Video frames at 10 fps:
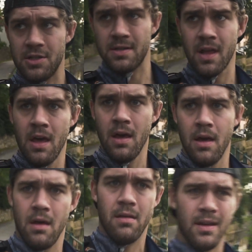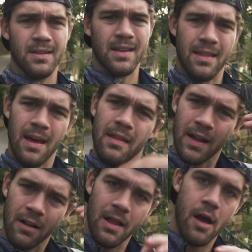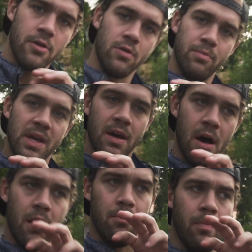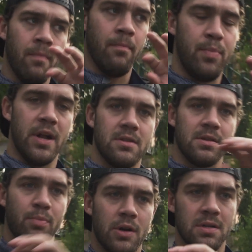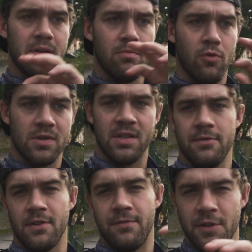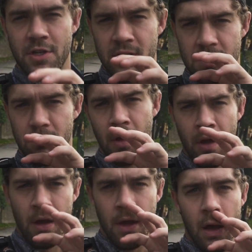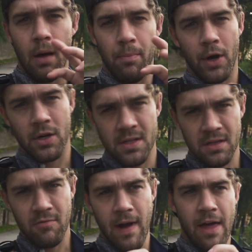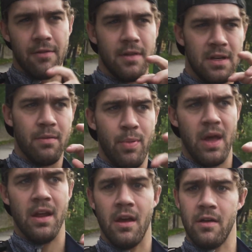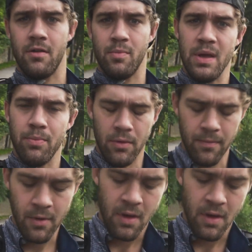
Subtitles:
It's just things like that that allow you to become better as a person and more self-sufficient as a person rather than depending on other people.